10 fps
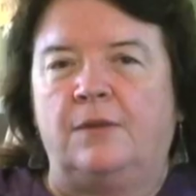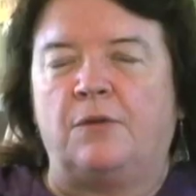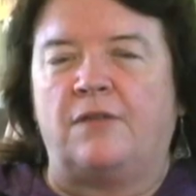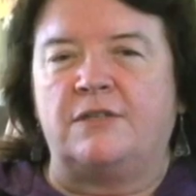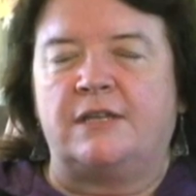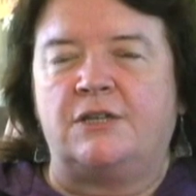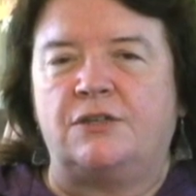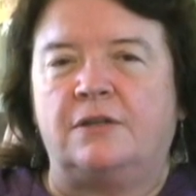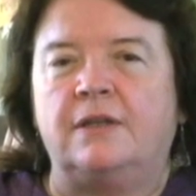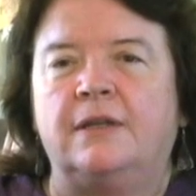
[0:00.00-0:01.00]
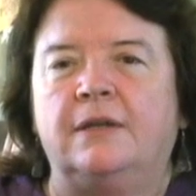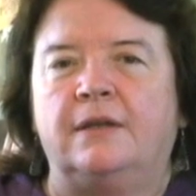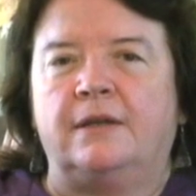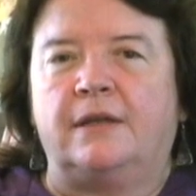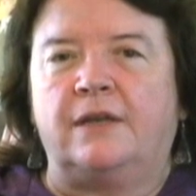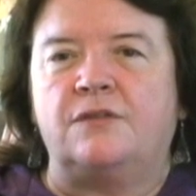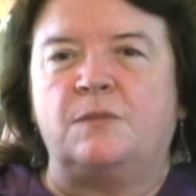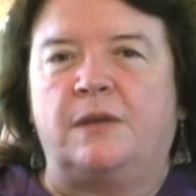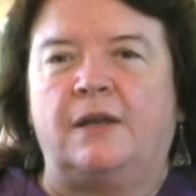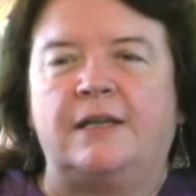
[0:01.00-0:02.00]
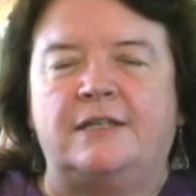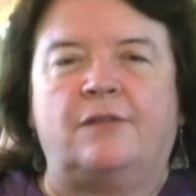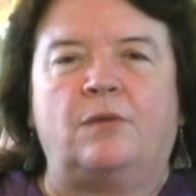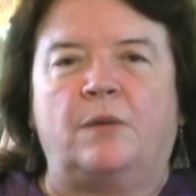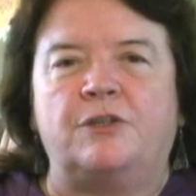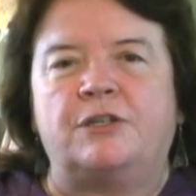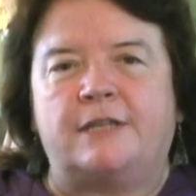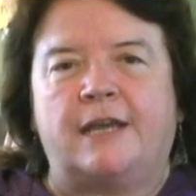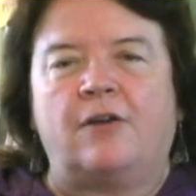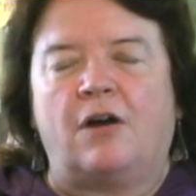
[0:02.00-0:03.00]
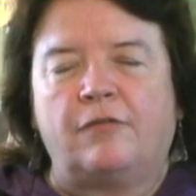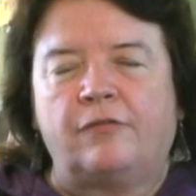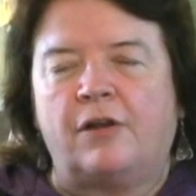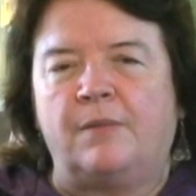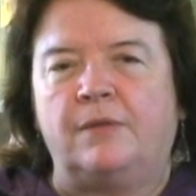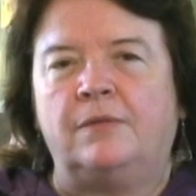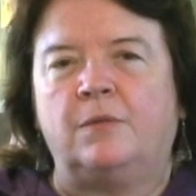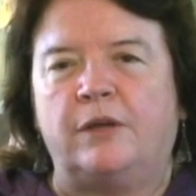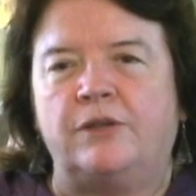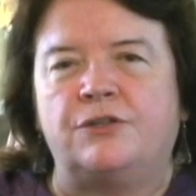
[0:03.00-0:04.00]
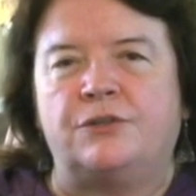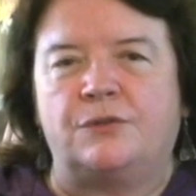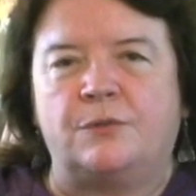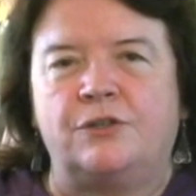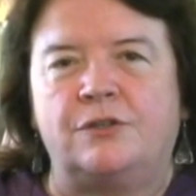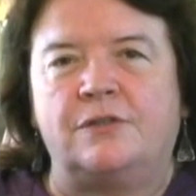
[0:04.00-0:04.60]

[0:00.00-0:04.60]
improvisation gives me an idea of where we should take off from and what issues we should